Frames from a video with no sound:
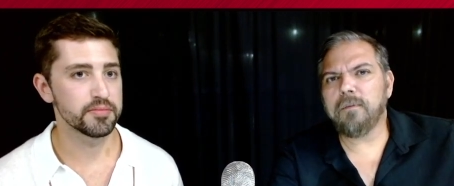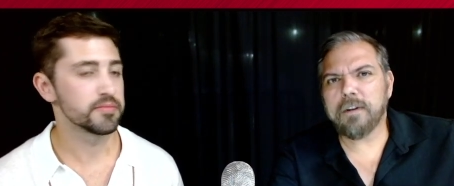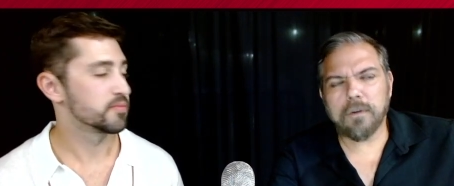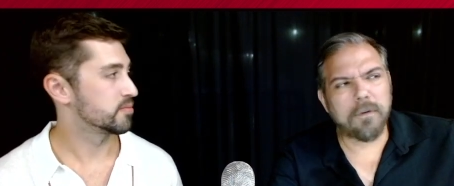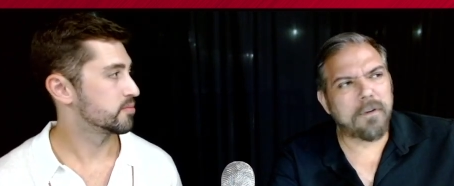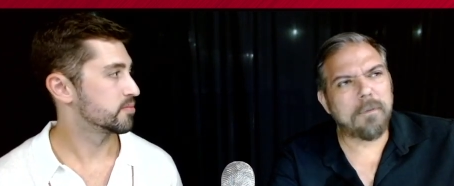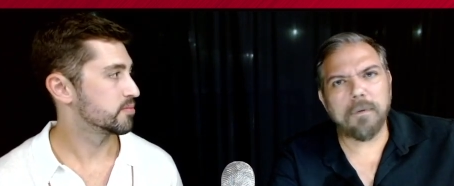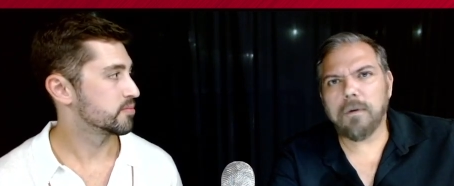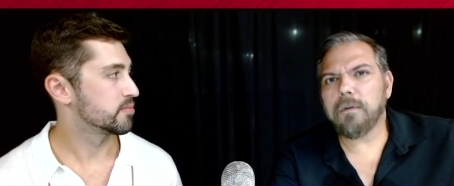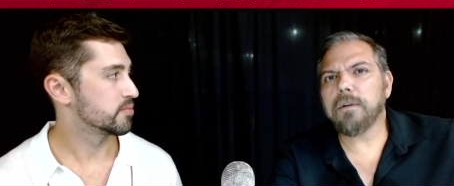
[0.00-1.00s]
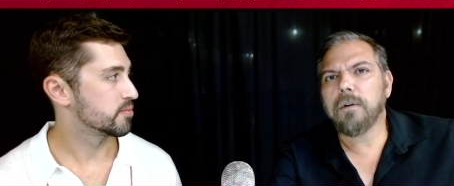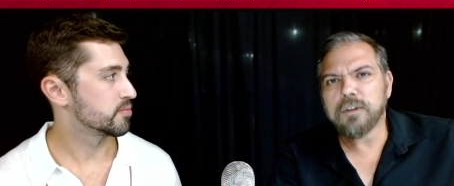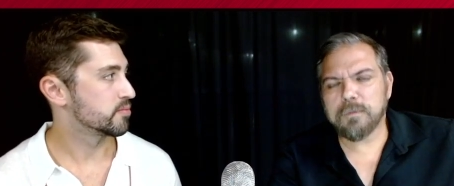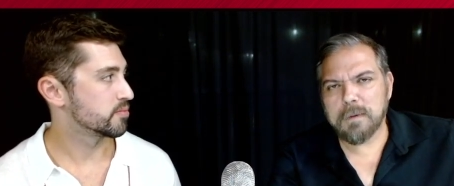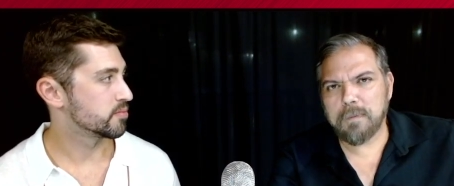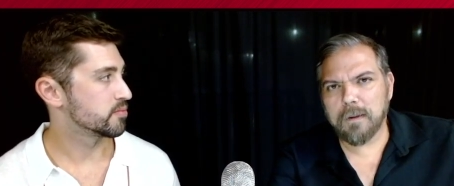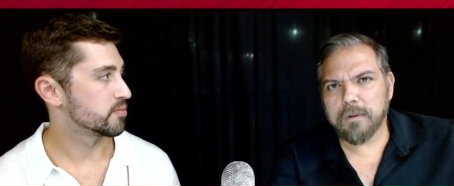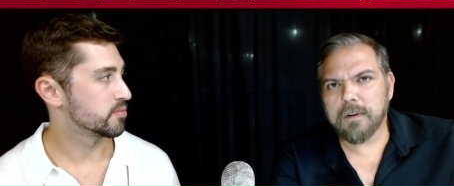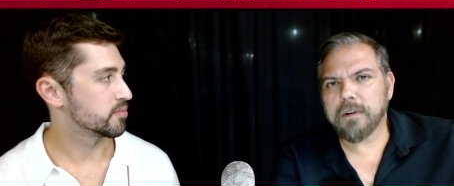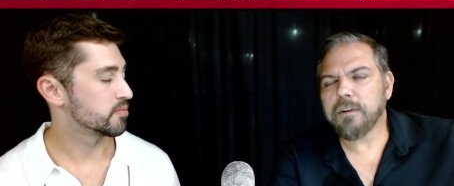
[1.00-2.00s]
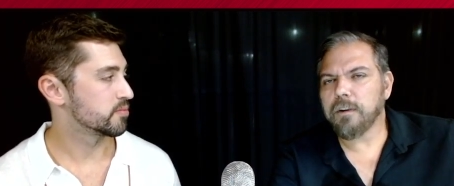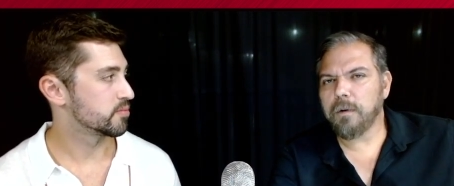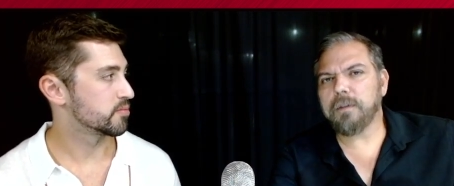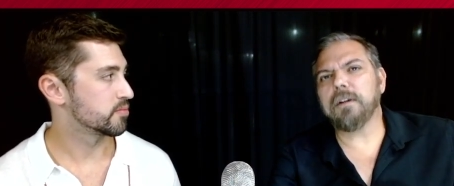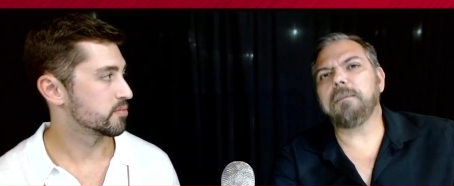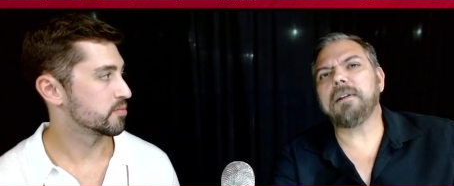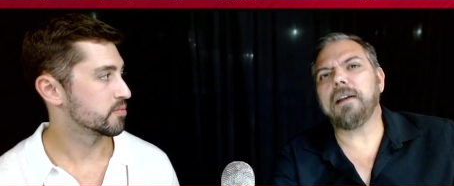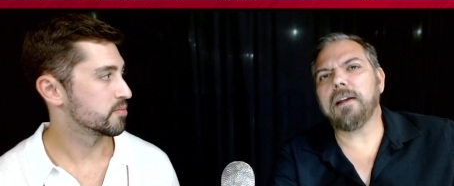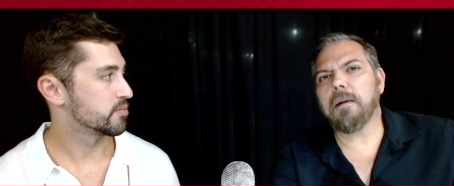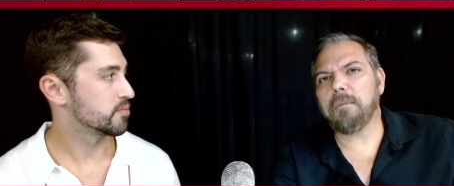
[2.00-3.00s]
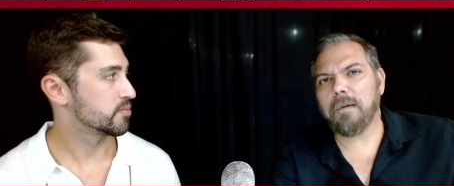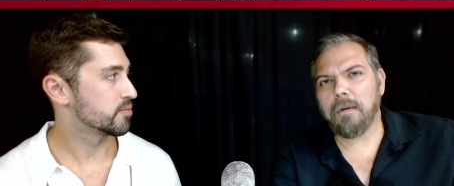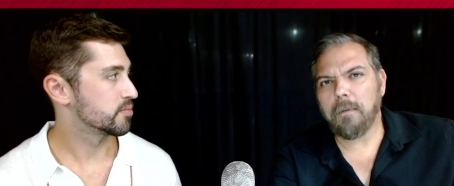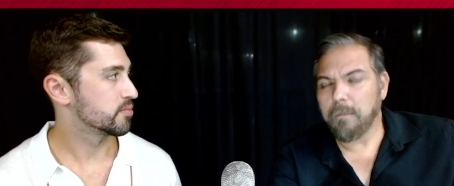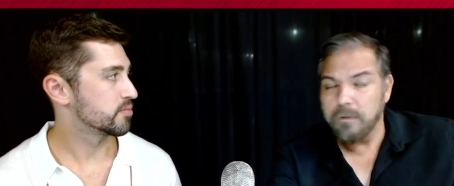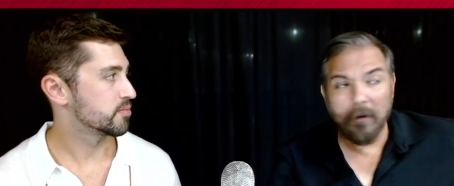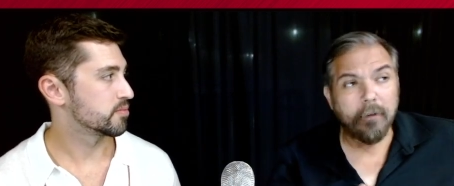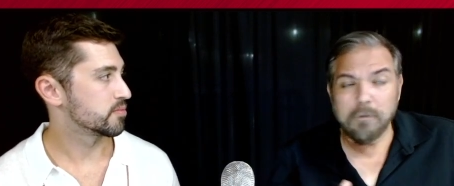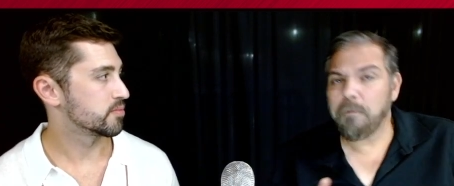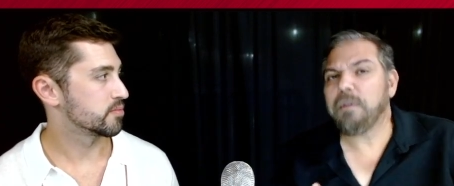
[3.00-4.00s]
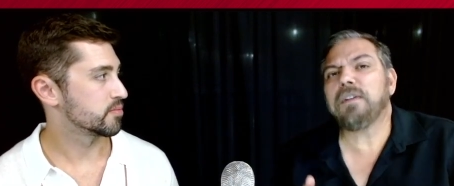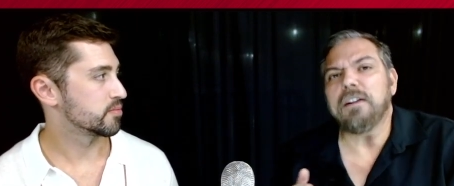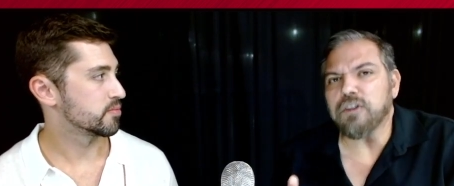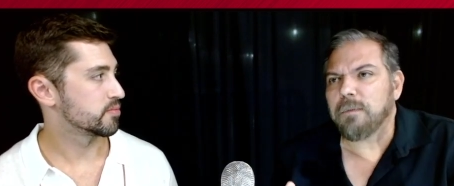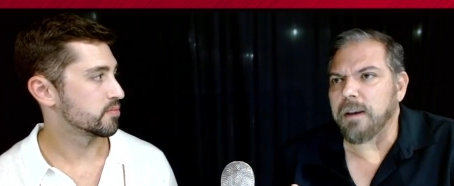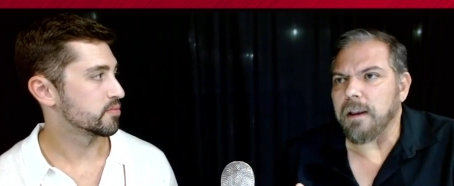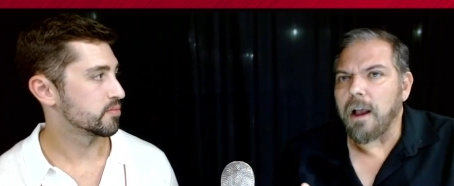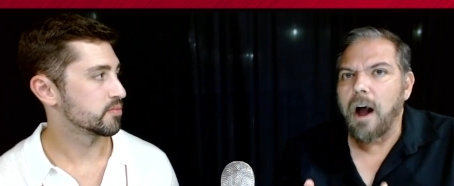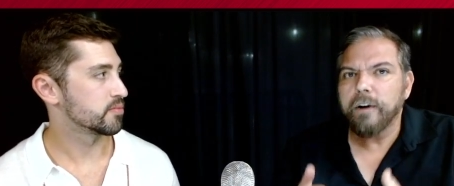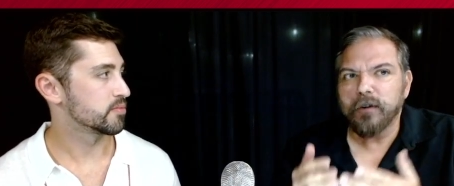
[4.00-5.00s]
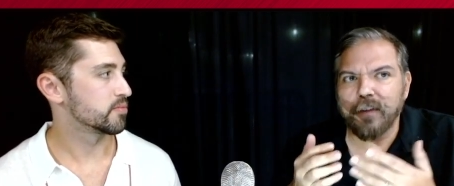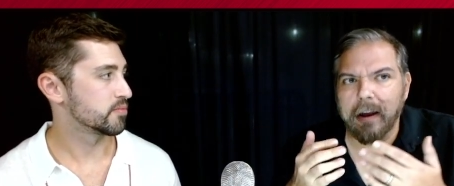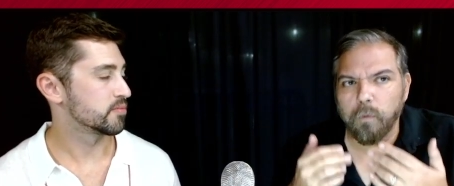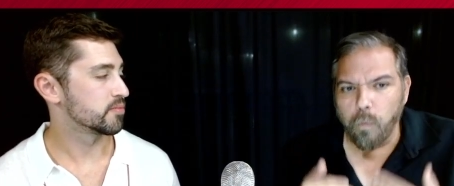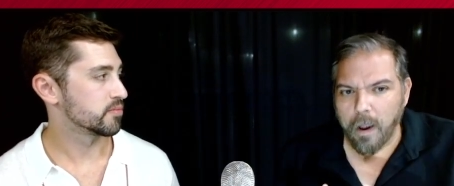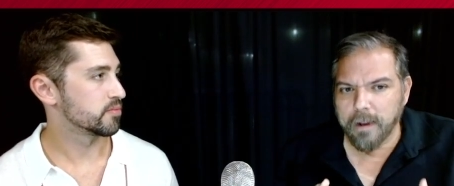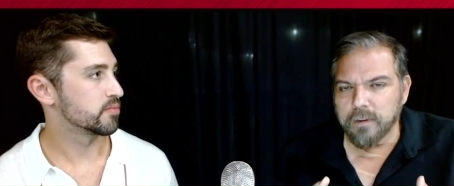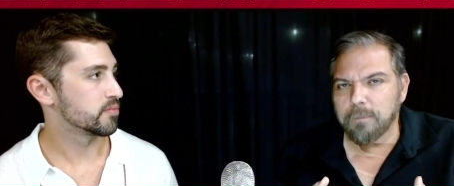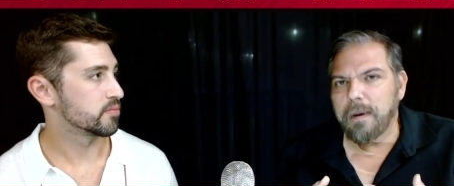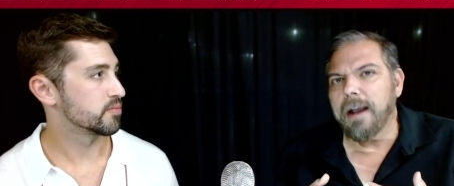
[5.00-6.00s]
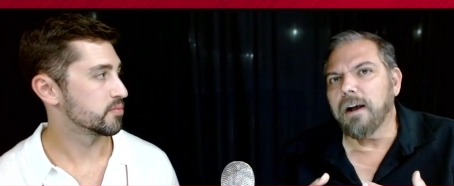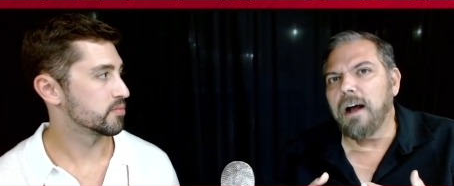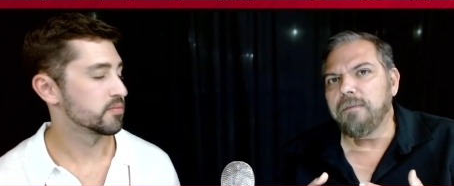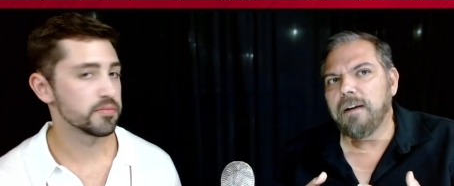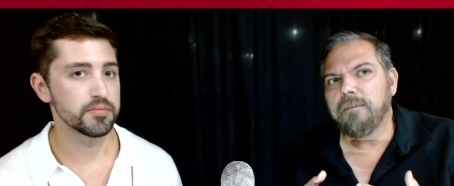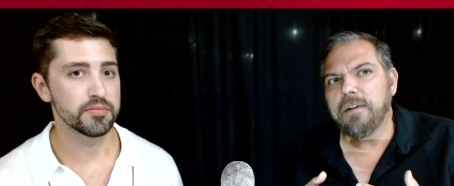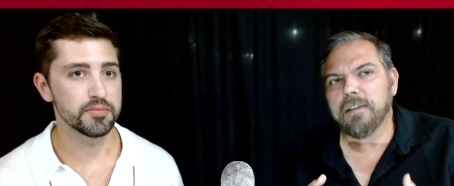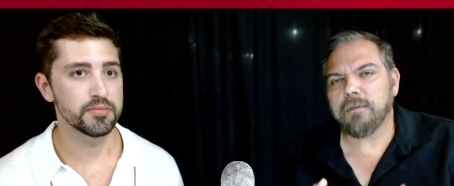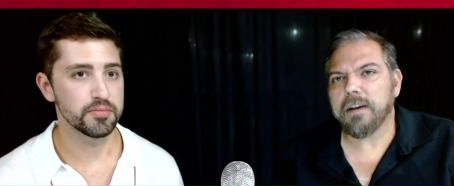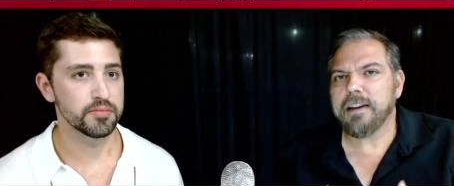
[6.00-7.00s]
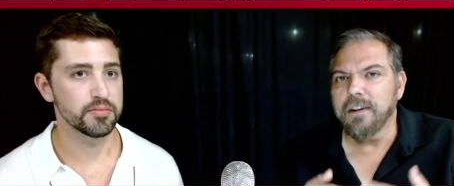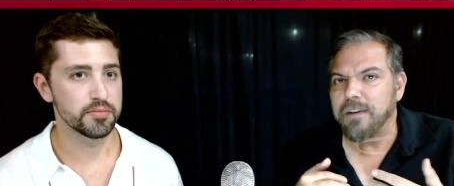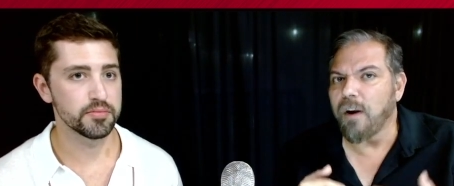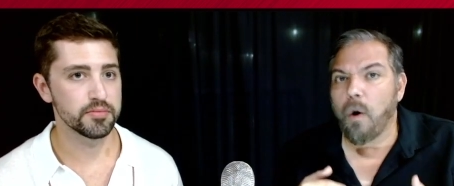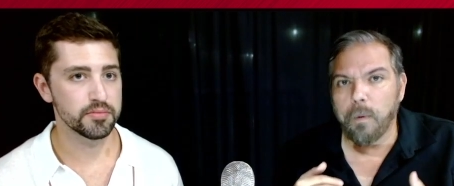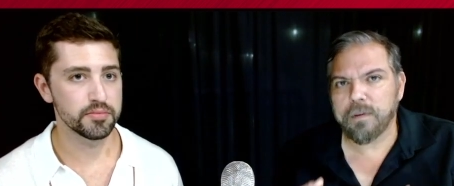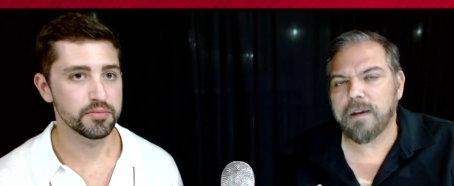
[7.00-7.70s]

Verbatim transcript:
Speaker 1: Victor Oladipo, no Jimmy Butler out there. You know he's going to be taking a ball. You know, we've seen Jimmy understand when to back off offensively. He doesn't always